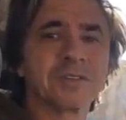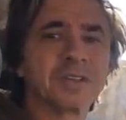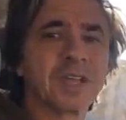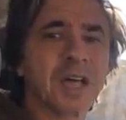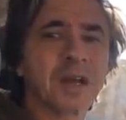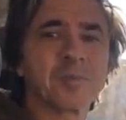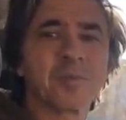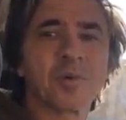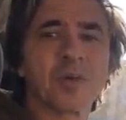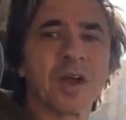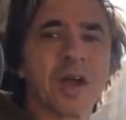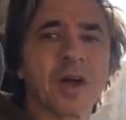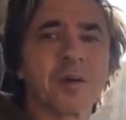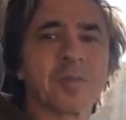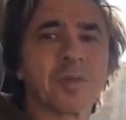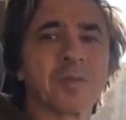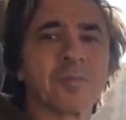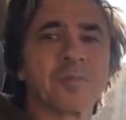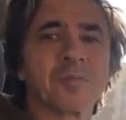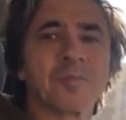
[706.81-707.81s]
Not a
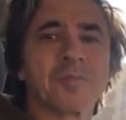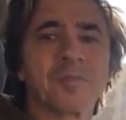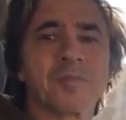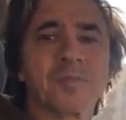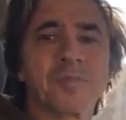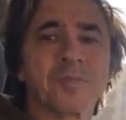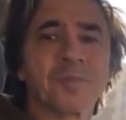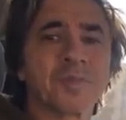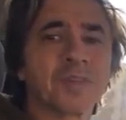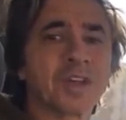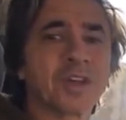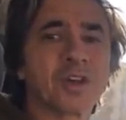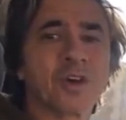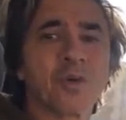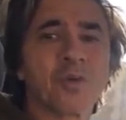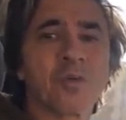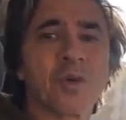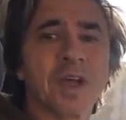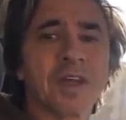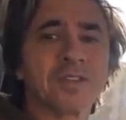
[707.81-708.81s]
problem. They'd
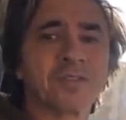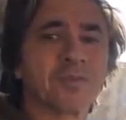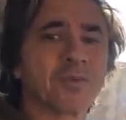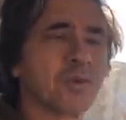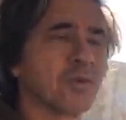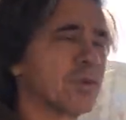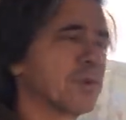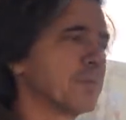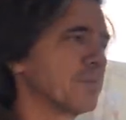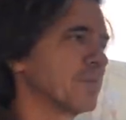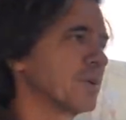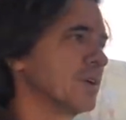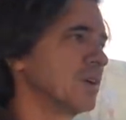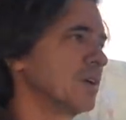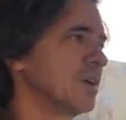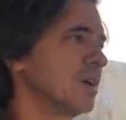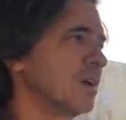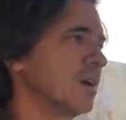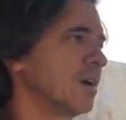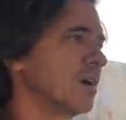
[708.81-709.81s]
go right through
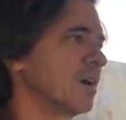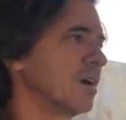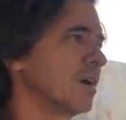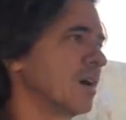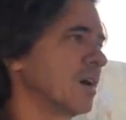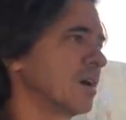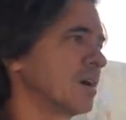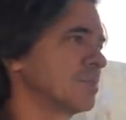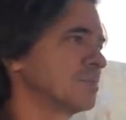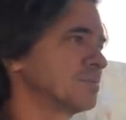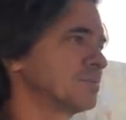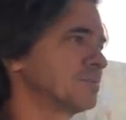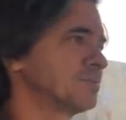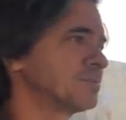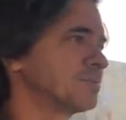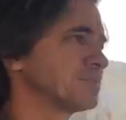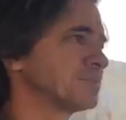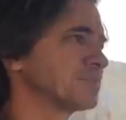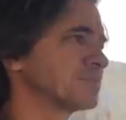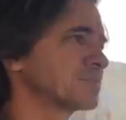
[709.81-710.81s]
them.
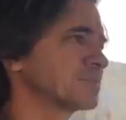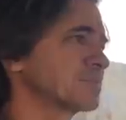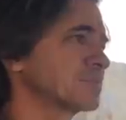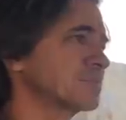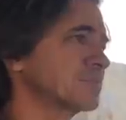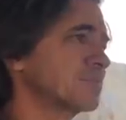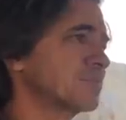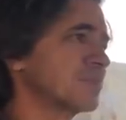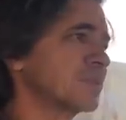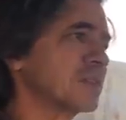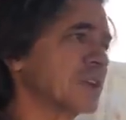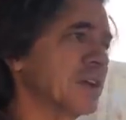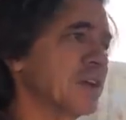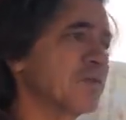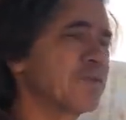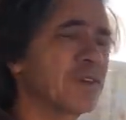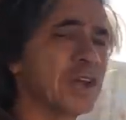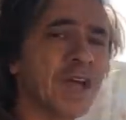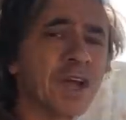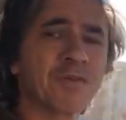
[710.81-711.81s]

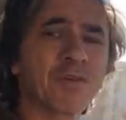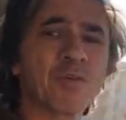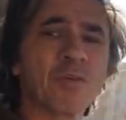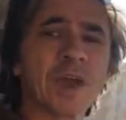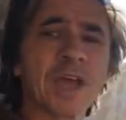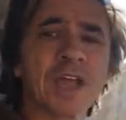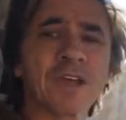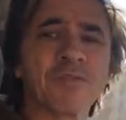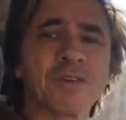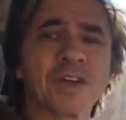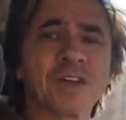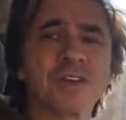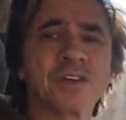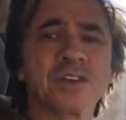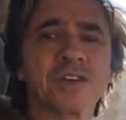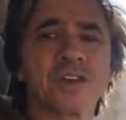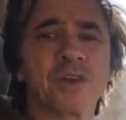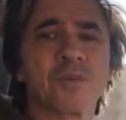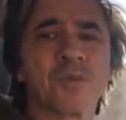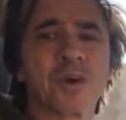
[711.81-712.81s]
If you have a raven,
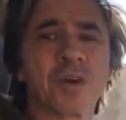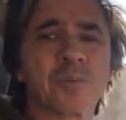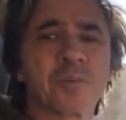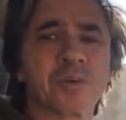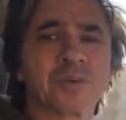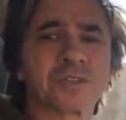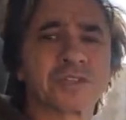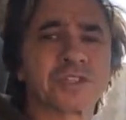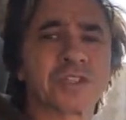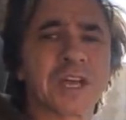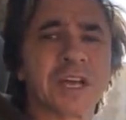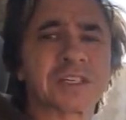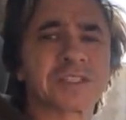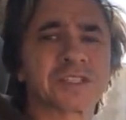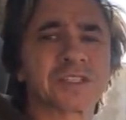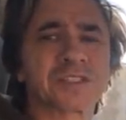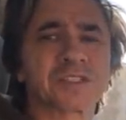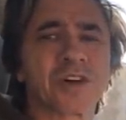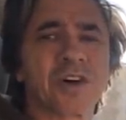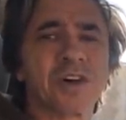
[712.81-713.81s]
you don't want to put
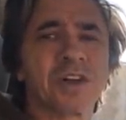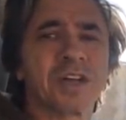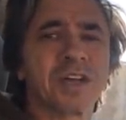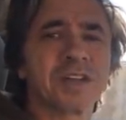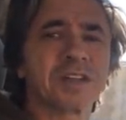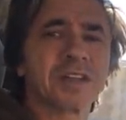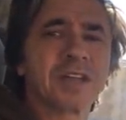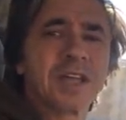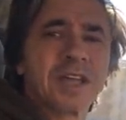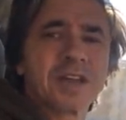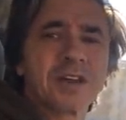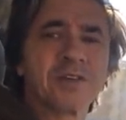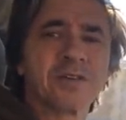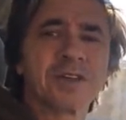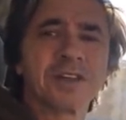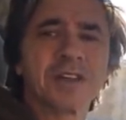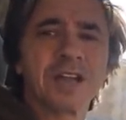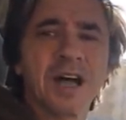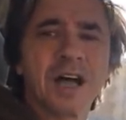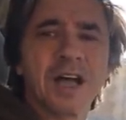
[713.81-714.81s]
jesses on it later
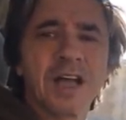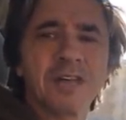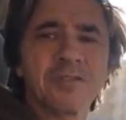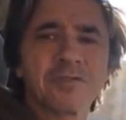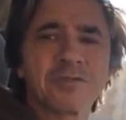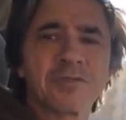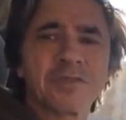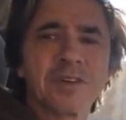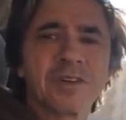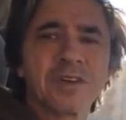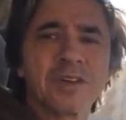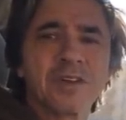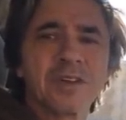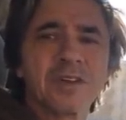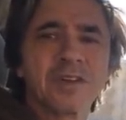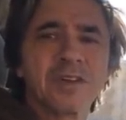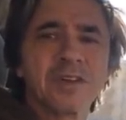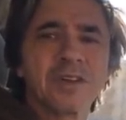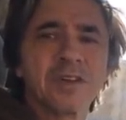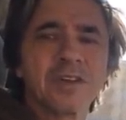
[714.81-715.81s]
in life.
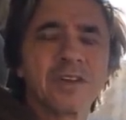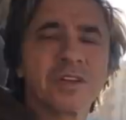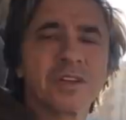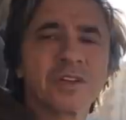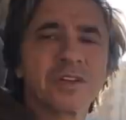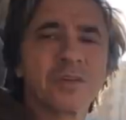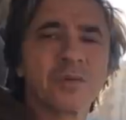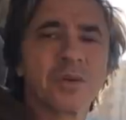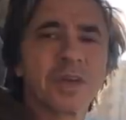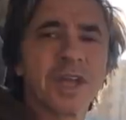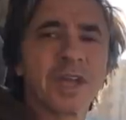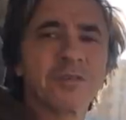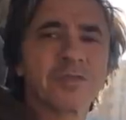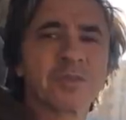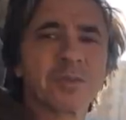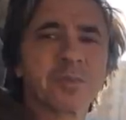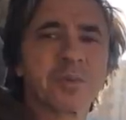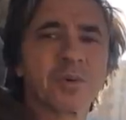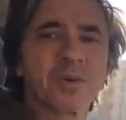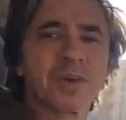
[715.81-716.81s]
You would have
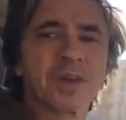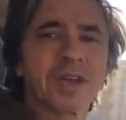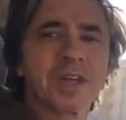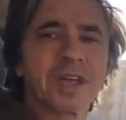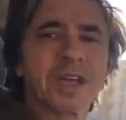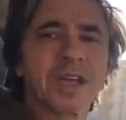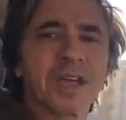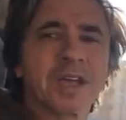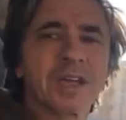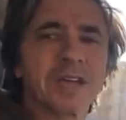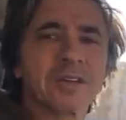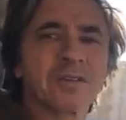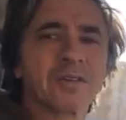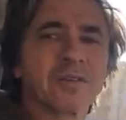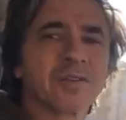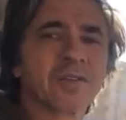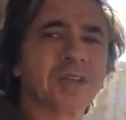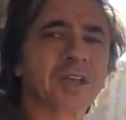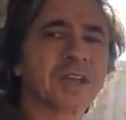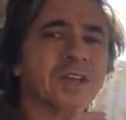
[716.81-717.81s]
to put a
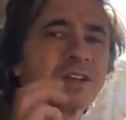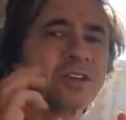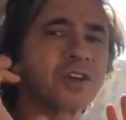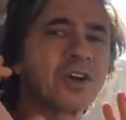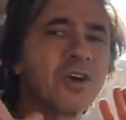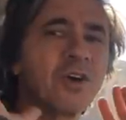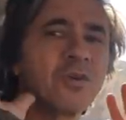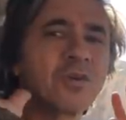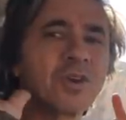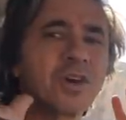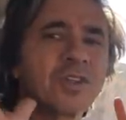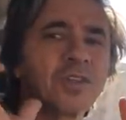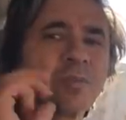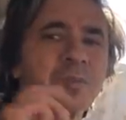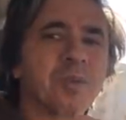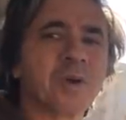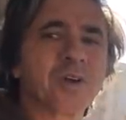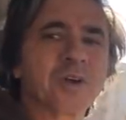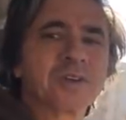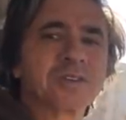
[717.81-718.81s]
cone on the
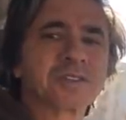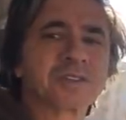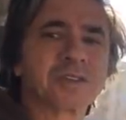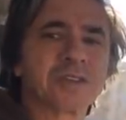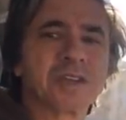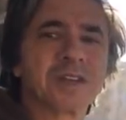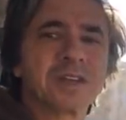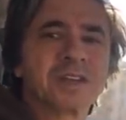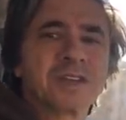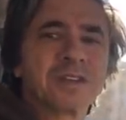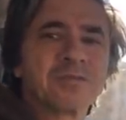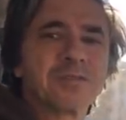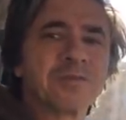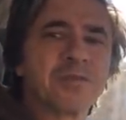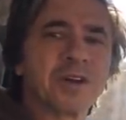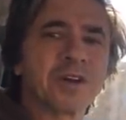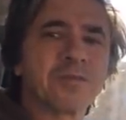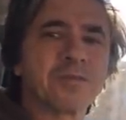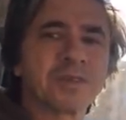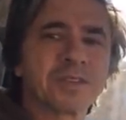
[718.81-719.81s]
bird so that it didn't
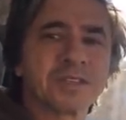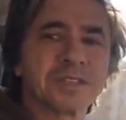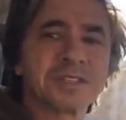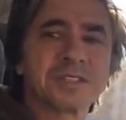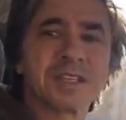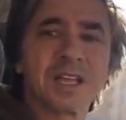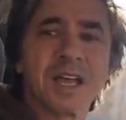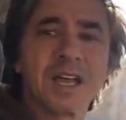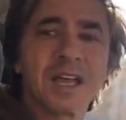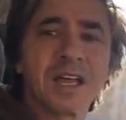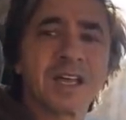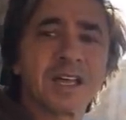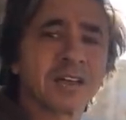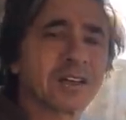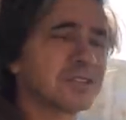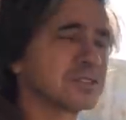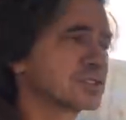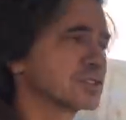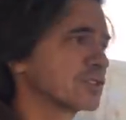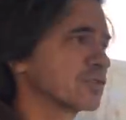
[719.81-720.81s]
fuck with its leg.
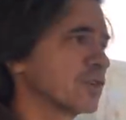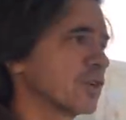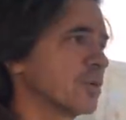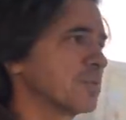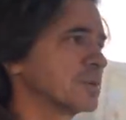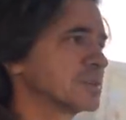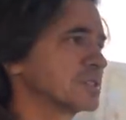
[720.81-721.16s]
It could screw